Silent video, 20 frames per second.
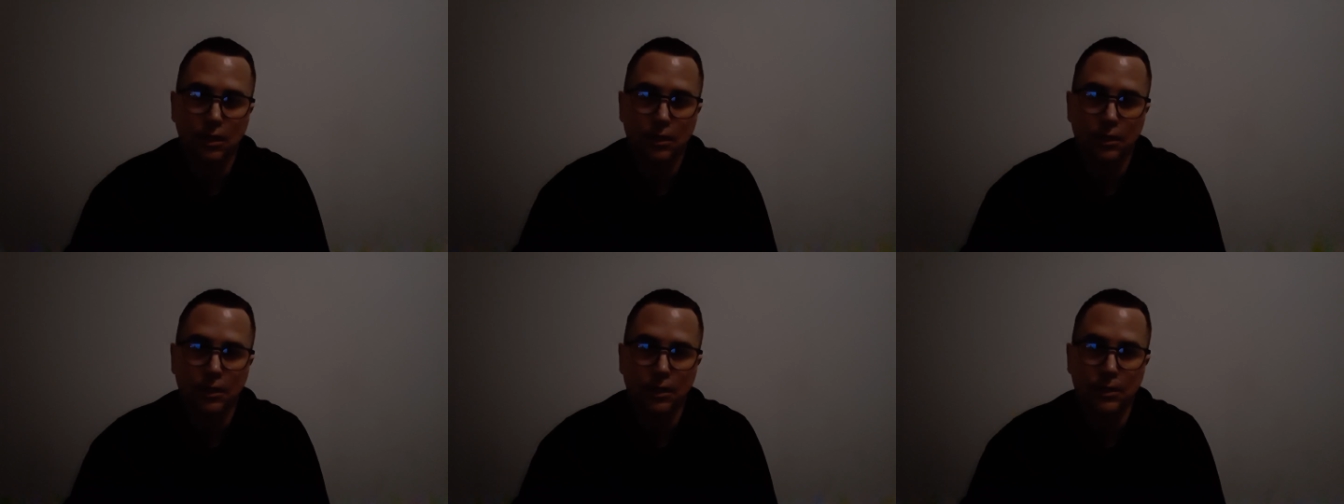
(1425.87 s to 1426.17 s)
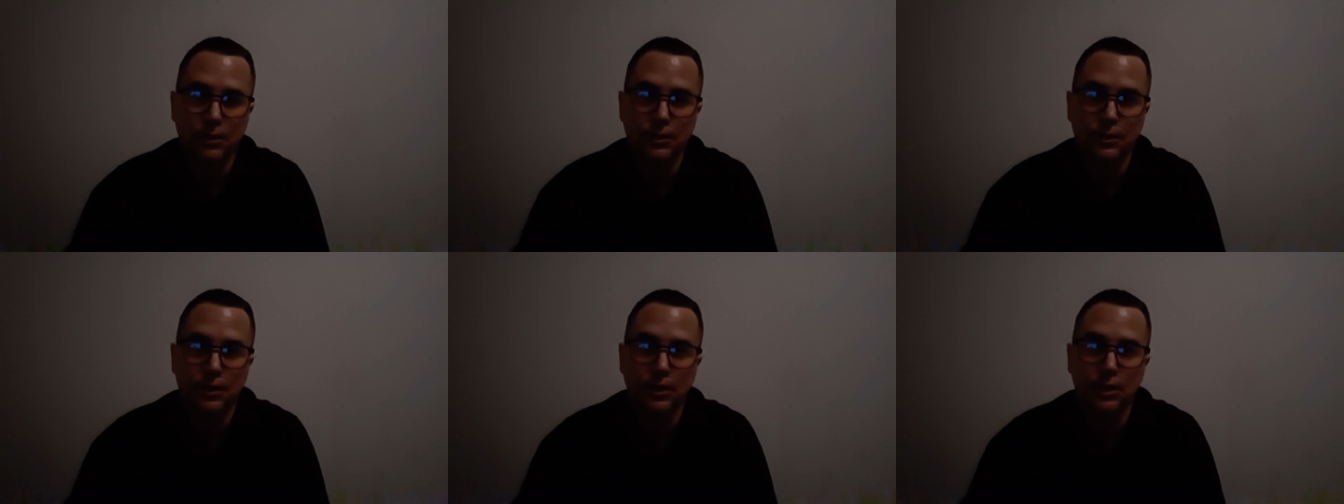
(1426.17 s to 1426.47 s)
They're
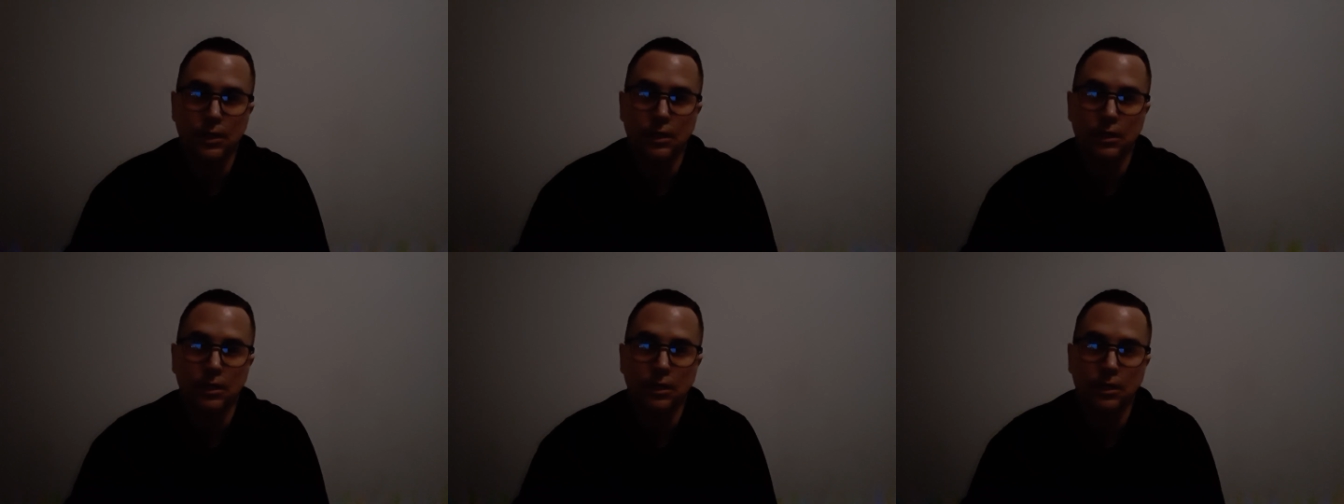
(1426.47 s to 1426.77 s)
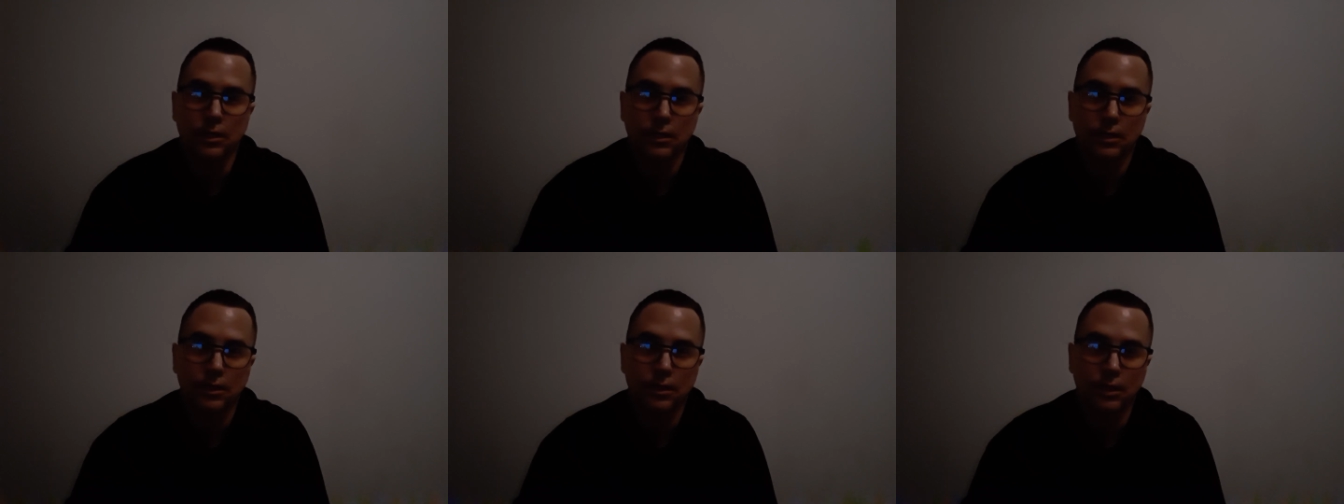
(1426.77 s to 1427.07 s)
saying
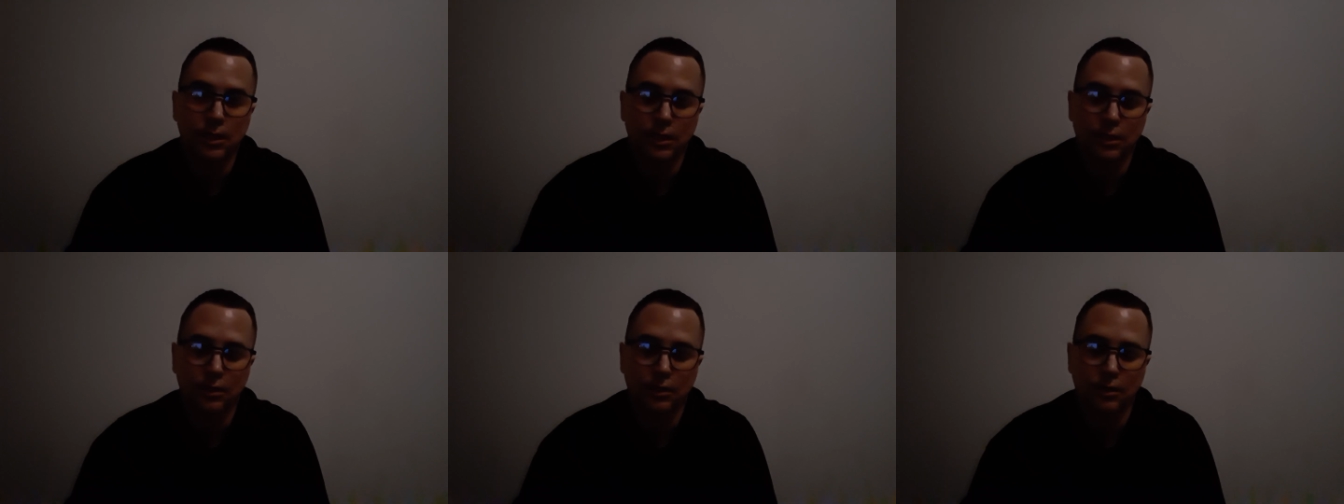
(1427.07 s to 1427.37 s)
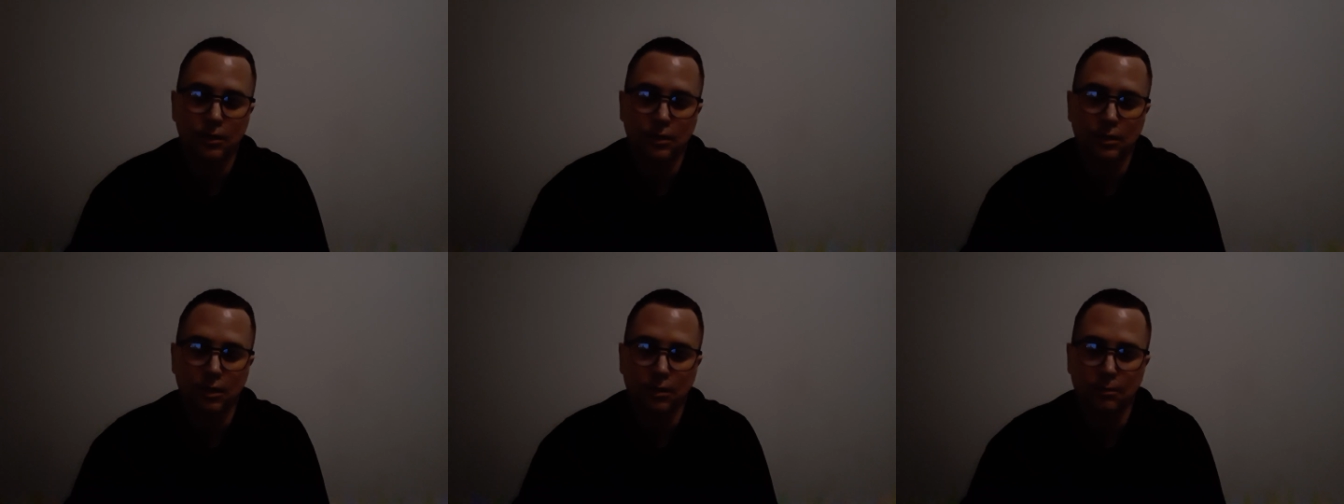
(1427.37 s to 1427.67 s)
they
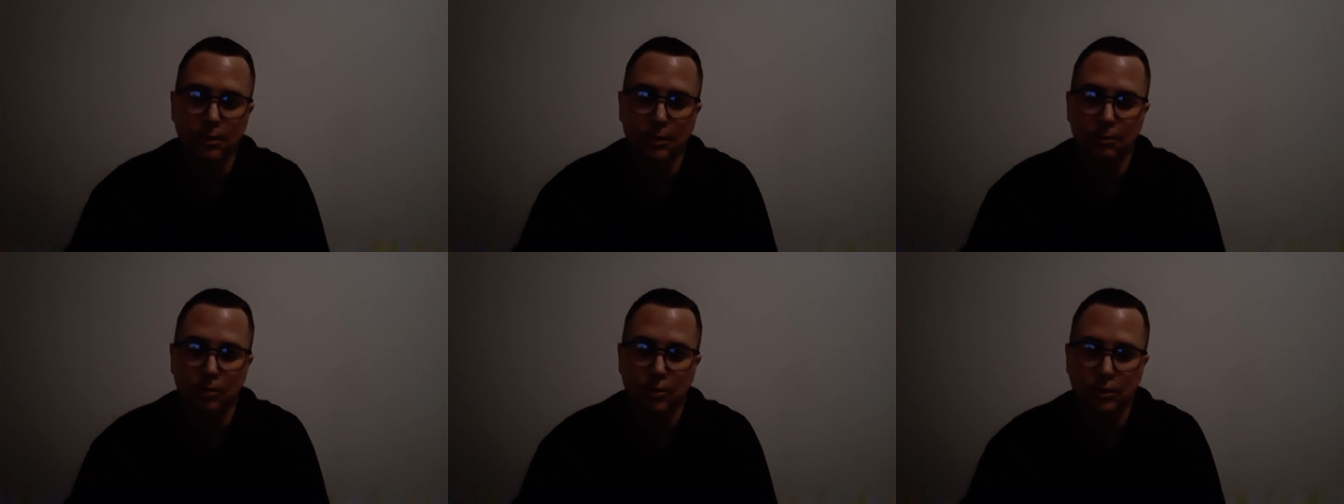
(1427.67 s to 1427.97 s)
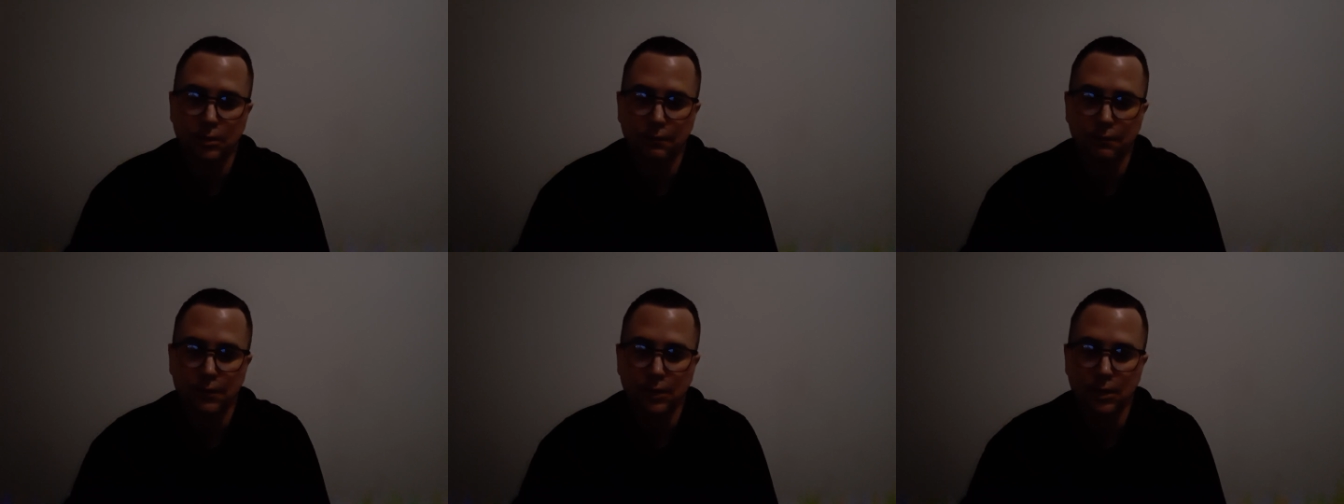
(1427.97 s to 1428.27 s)
couldn't come up
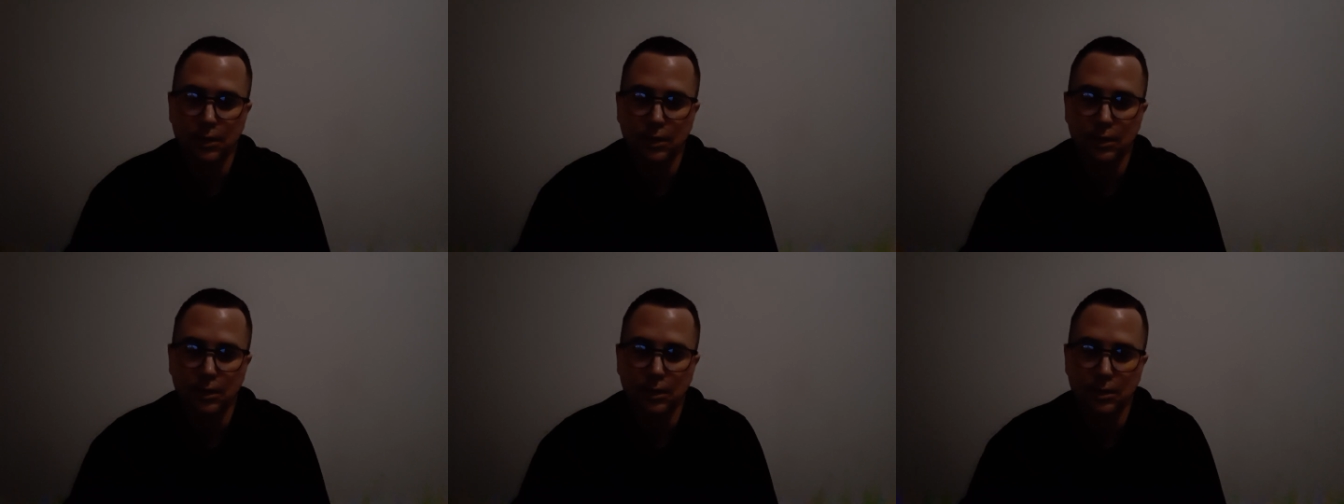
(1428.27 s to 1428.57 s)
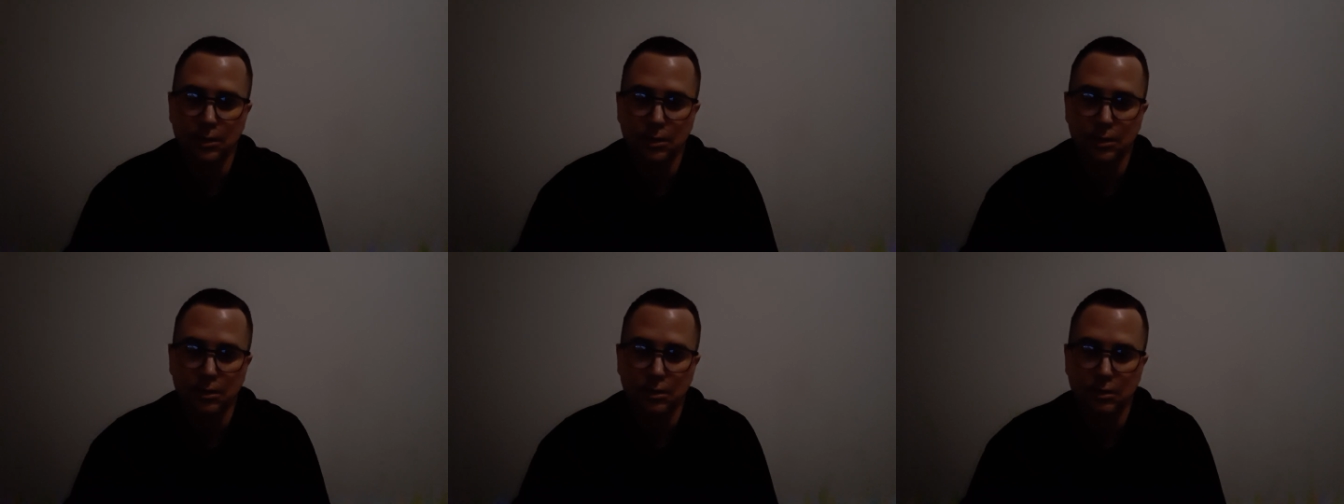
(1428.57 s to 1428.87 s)
with the V eight
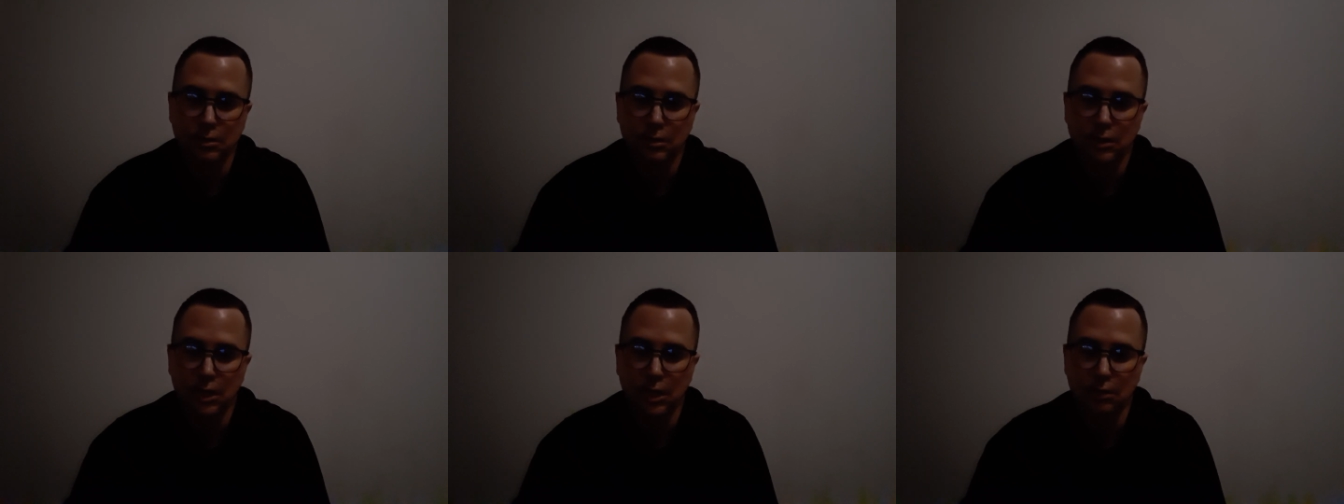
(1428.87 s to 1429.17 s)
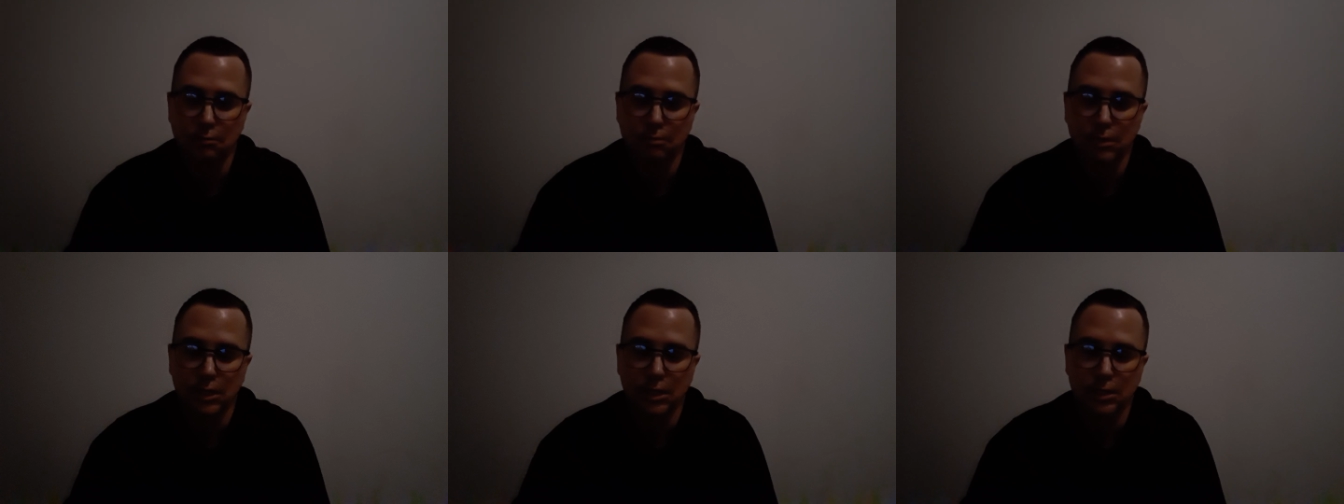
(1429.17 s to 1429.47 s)
engine,
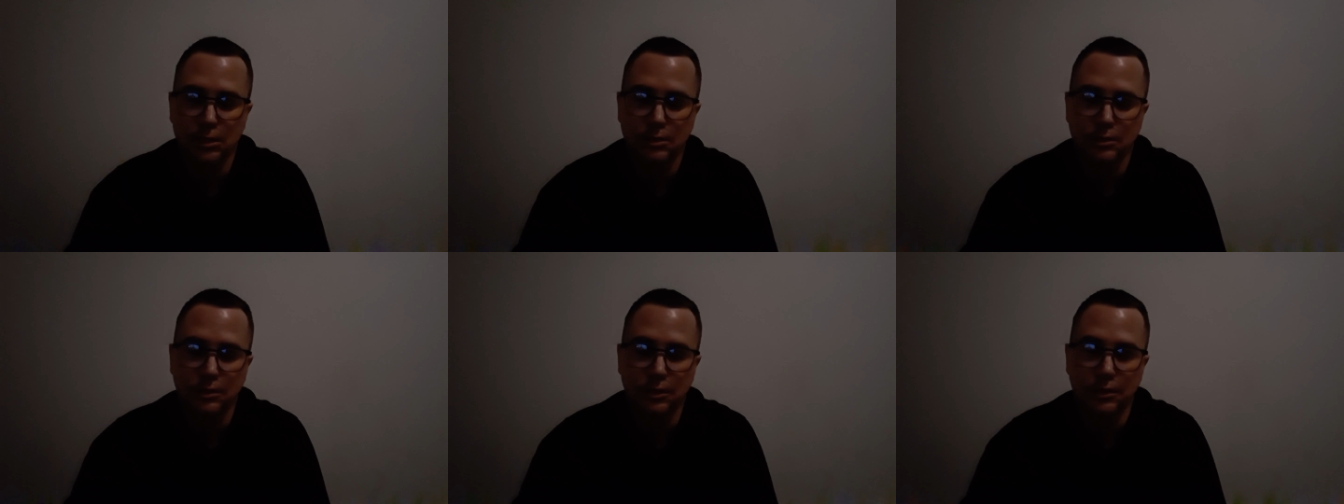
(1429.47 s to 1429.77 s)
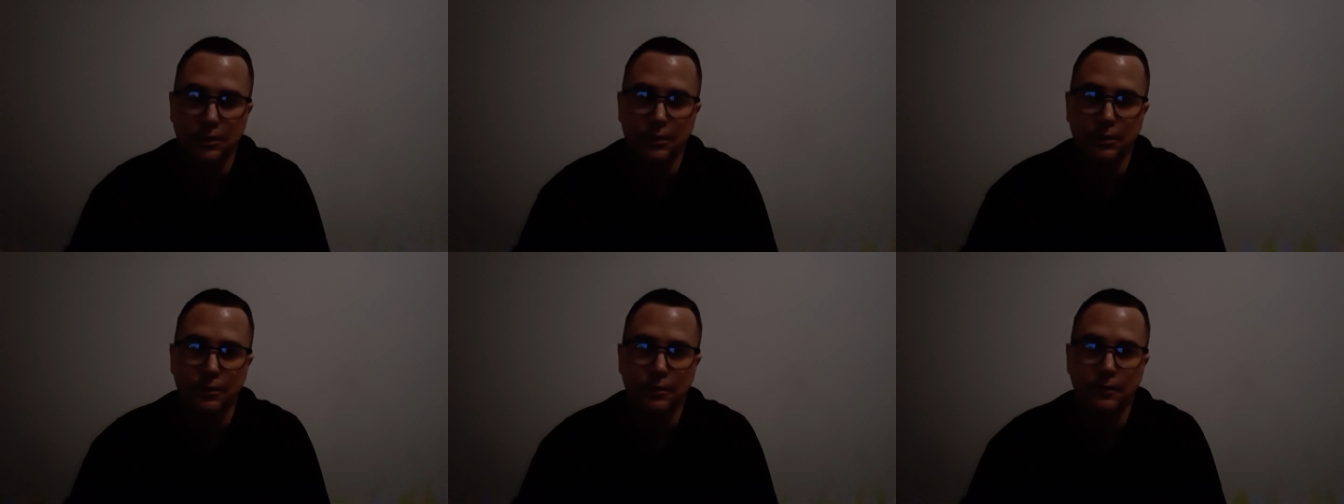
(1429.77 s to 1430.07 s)
eight-block
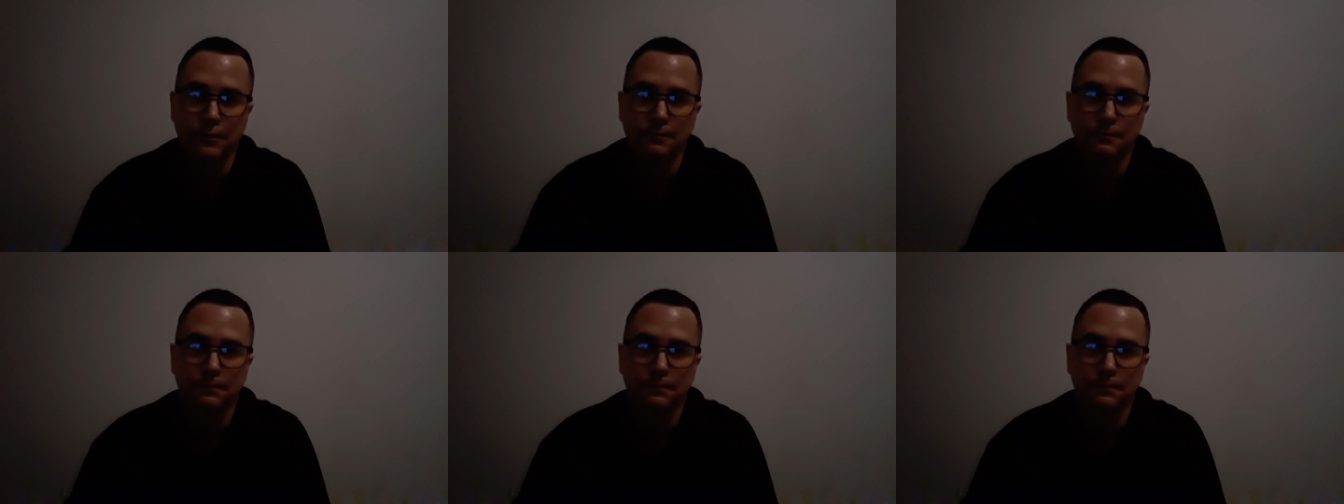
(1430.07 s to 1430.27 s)
cylinder.